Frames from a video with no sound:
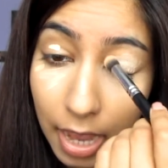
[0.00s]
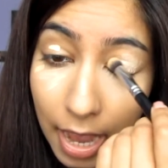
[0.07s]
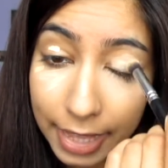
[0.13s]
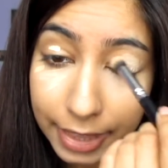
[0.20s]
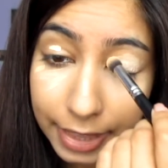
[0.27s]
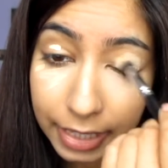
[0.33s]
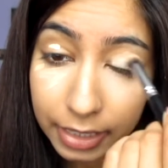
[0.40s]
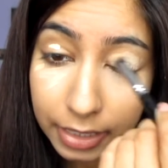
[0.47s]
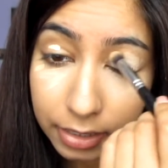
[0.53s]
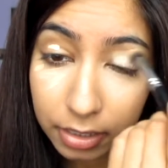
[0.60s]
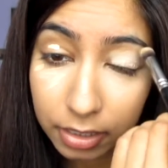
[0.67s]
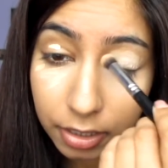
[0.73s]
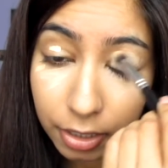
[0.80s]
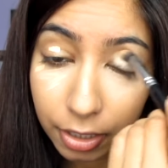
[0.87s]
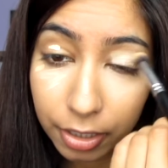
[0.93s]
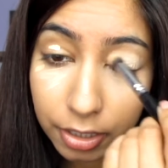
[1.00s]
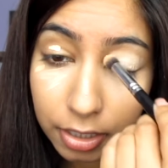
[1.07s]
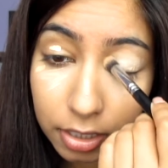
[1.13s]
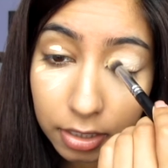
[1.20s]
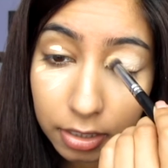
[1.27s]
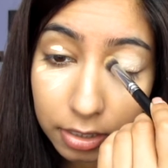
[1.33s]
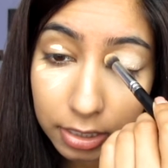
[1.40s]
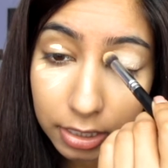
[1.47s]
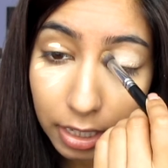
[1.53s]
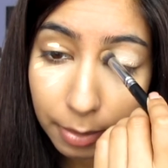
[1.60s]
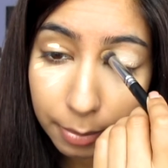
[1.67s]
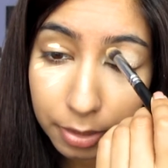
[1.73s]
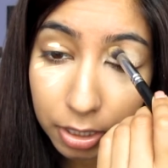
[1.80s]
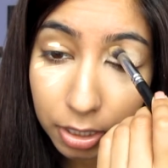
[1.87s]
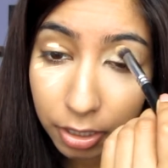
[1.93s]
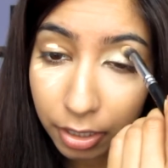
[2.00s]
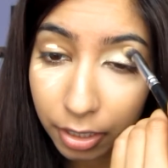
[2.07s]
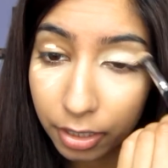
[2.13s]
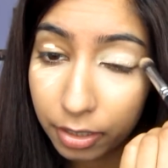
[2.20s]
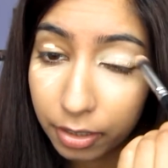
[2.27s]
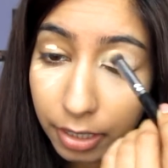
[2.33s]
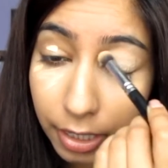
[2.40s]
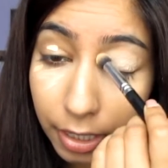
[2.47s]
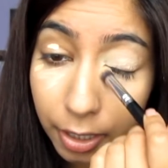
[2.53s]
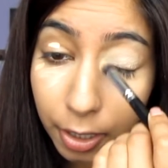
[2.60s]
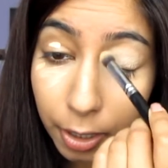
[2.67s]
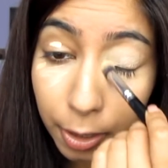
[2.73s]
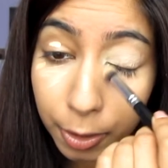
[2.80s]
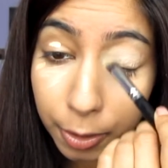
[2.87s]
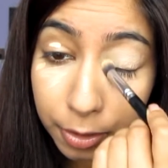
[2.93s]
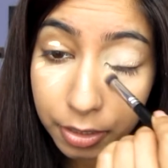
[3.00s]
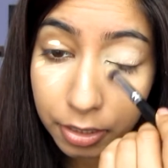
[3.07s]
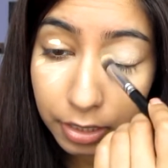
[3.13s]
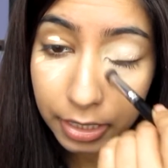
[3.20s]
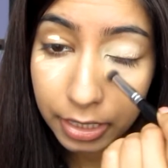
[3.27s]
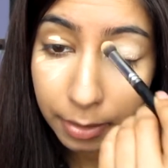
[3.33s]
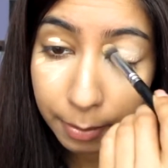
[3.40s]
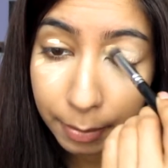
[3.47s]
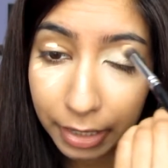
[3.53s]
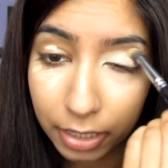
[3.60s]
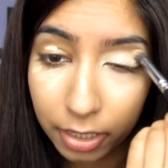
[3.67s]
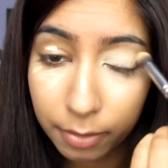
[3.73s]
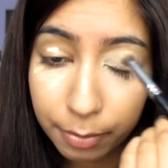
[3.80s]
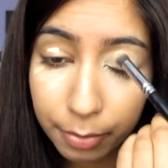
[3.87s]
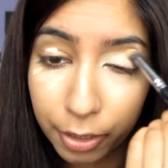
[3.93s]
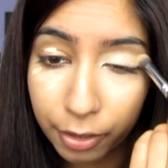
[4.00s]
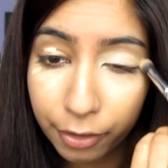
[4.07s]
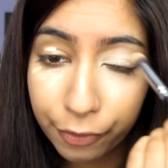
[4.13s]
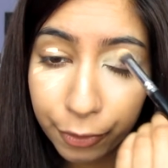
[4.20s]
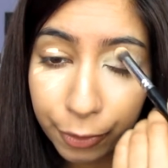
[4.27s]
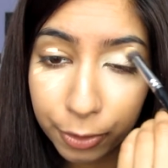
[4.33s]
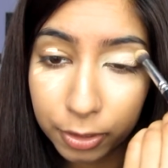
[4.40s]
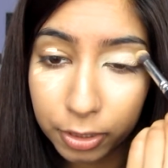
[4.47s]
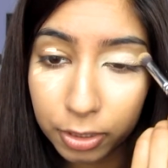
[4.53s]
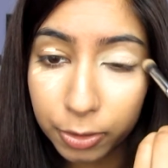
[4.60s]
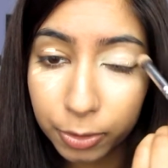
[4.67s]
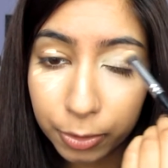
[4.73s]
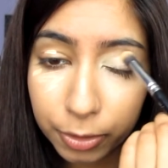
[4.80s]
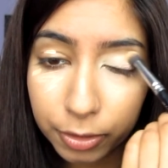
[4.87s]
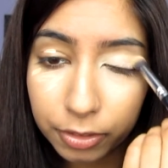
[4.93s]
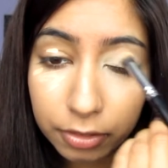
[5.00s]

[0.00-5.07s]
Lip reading: I think it's a good step to include in a makeup look for school.